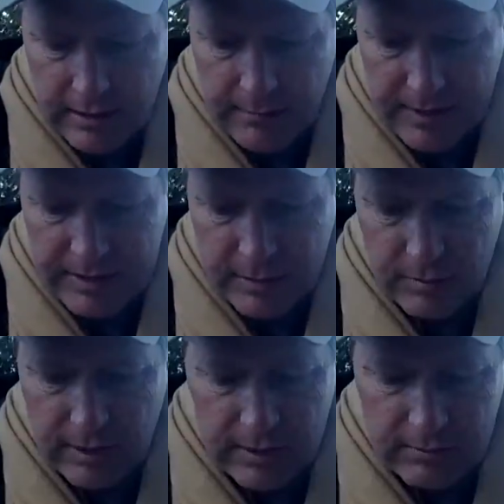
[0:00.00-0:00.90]
Basic
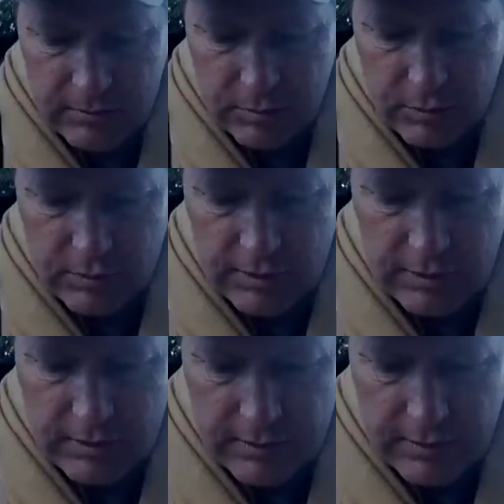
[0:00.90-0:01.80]
rule
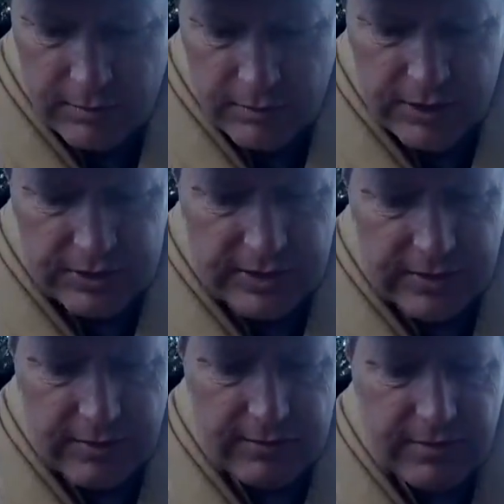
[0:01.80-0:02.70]
you really just need
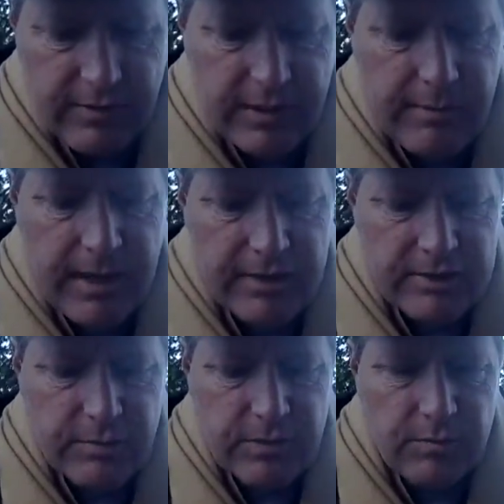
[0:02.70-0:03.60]
to think about is
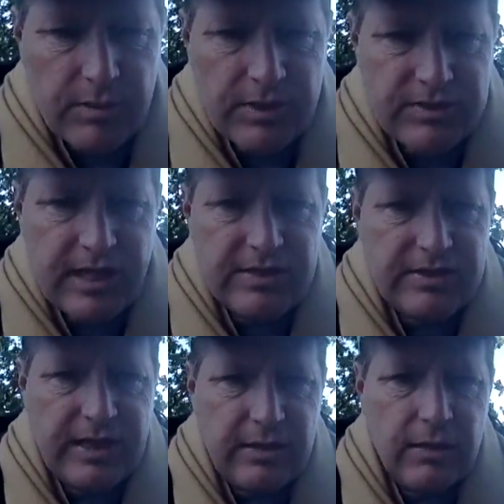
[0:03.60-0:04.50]
when the states
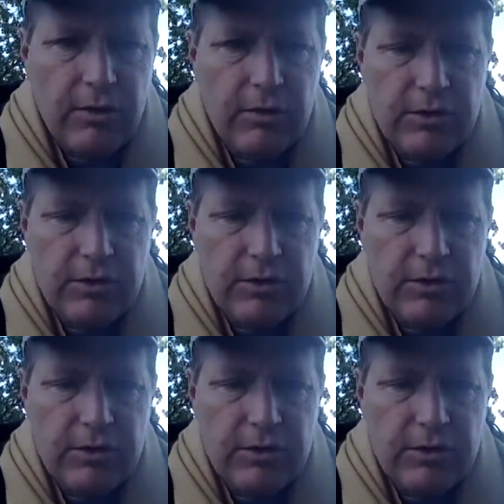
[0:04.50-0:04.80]
stand alone,